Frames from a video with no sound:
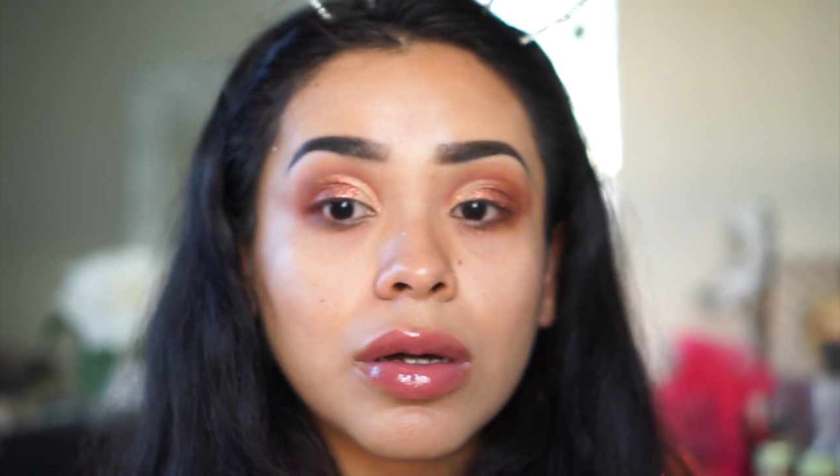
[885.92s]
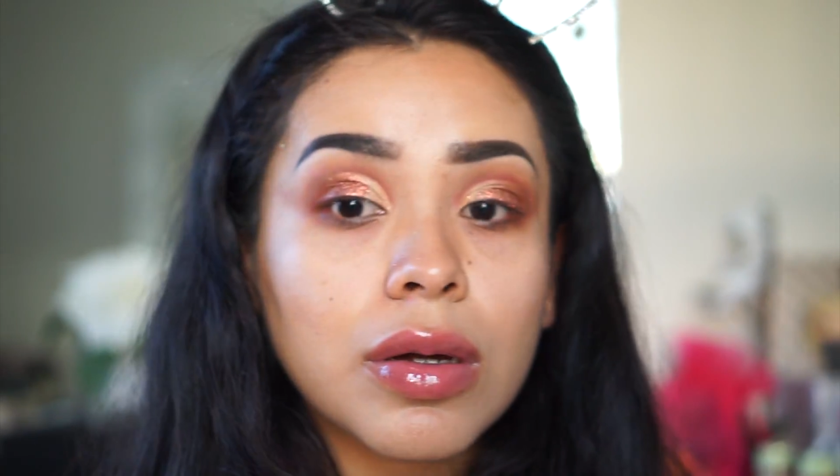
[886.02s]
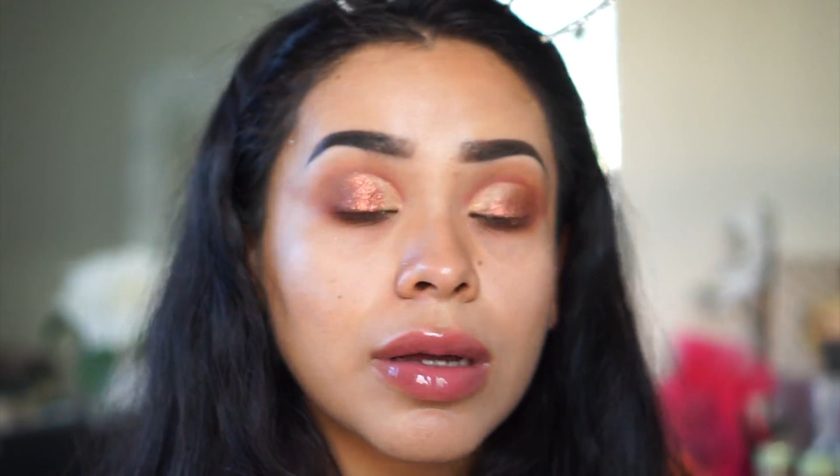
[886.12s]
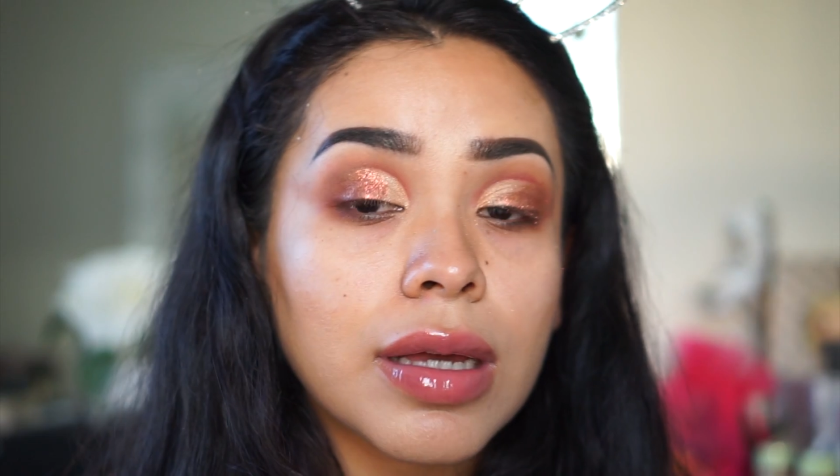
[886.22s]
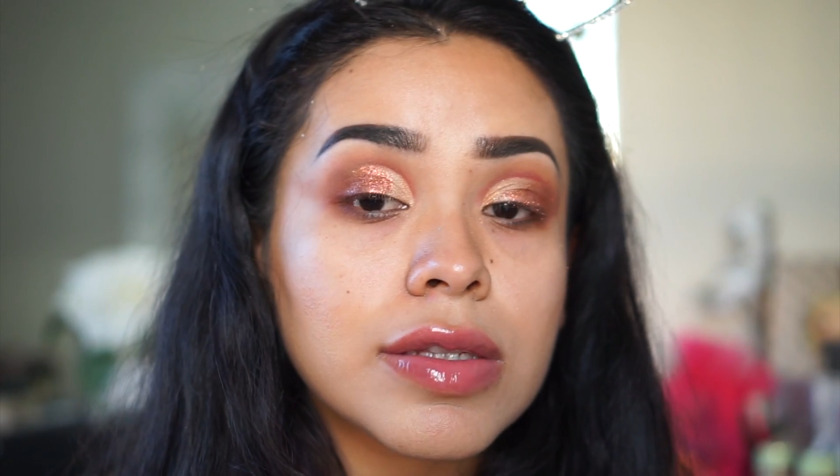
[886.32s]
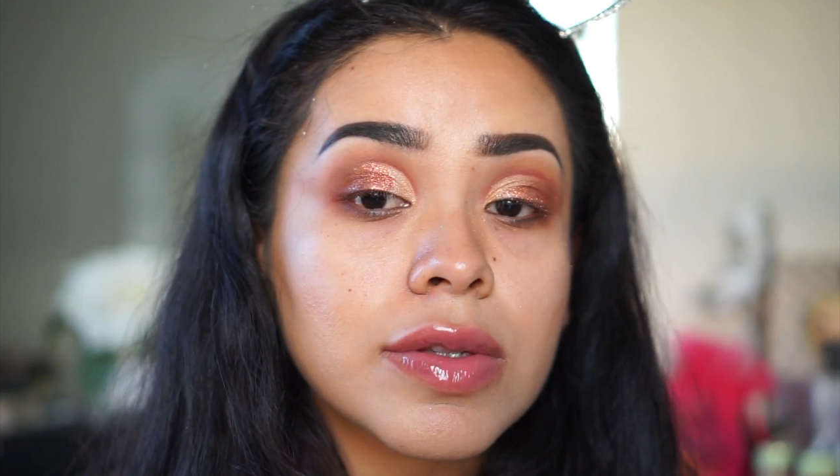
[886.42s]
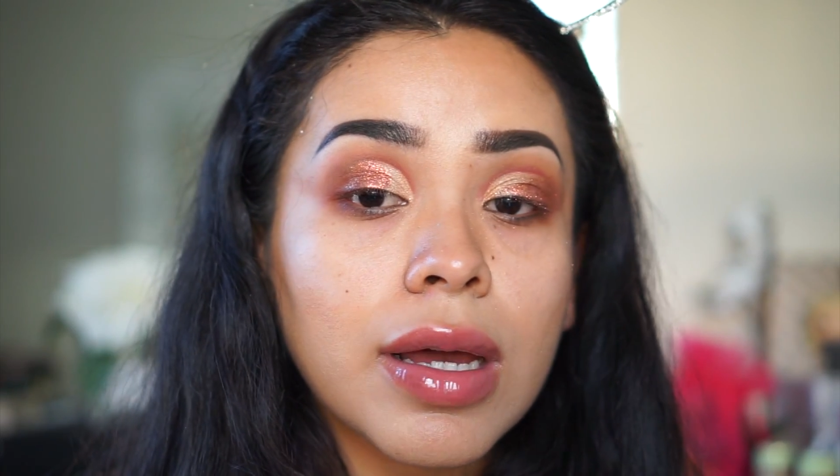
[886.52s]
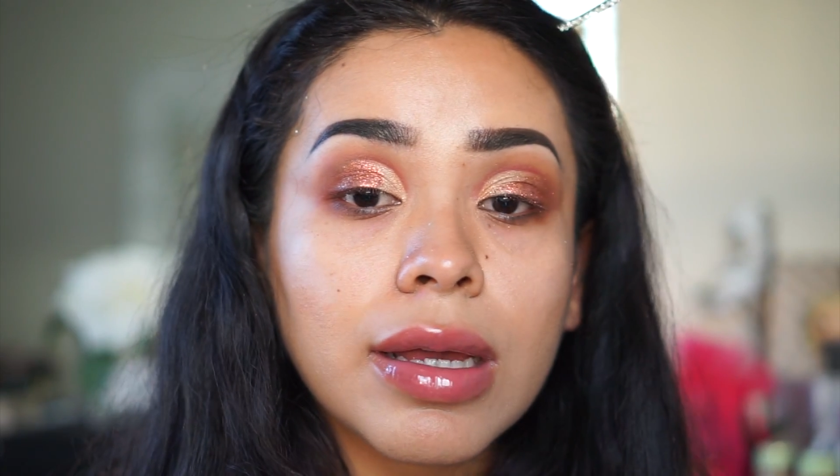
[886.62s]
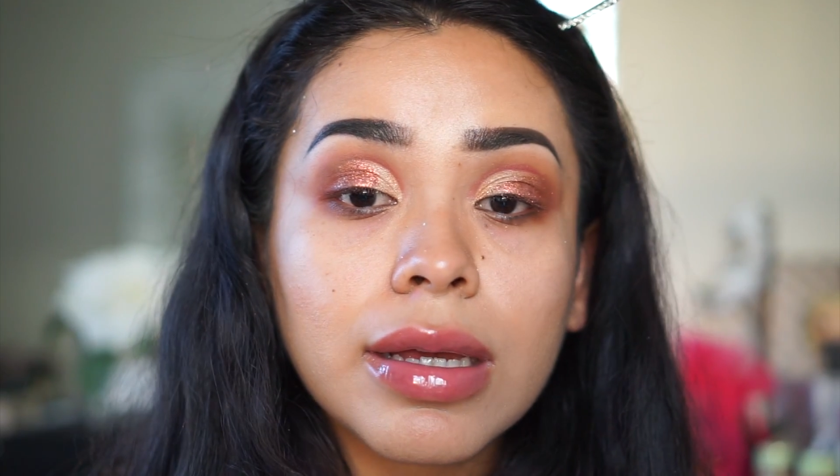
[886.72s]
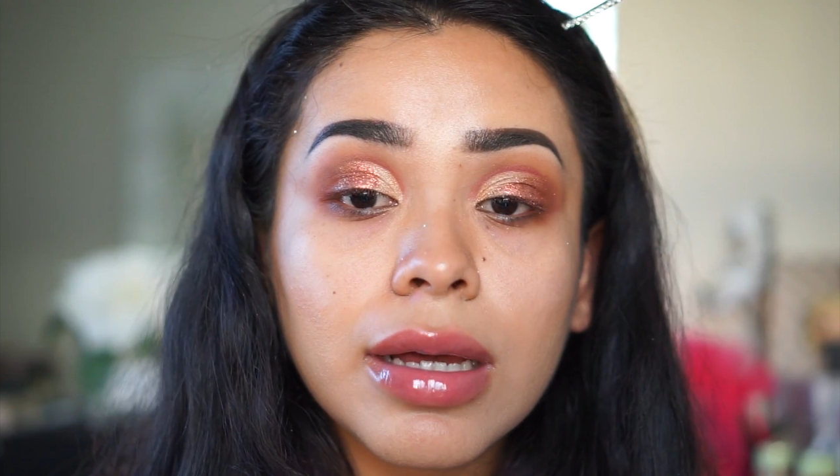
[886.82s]
Okay, so
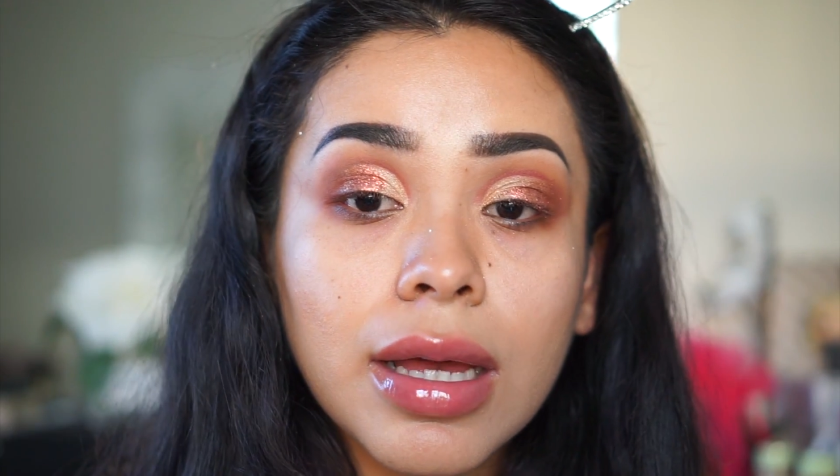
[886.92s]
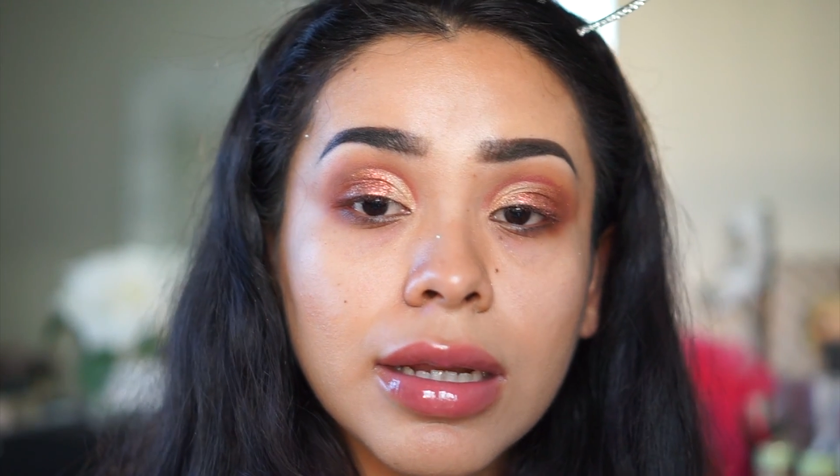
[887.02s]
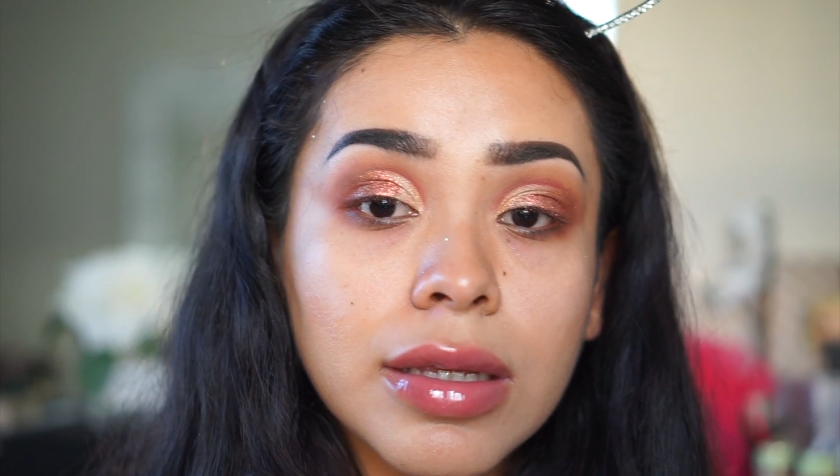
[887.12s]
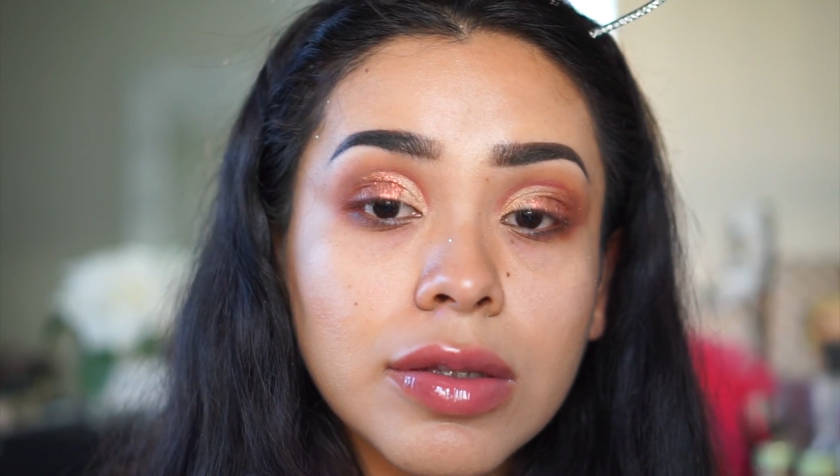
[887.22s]
I kind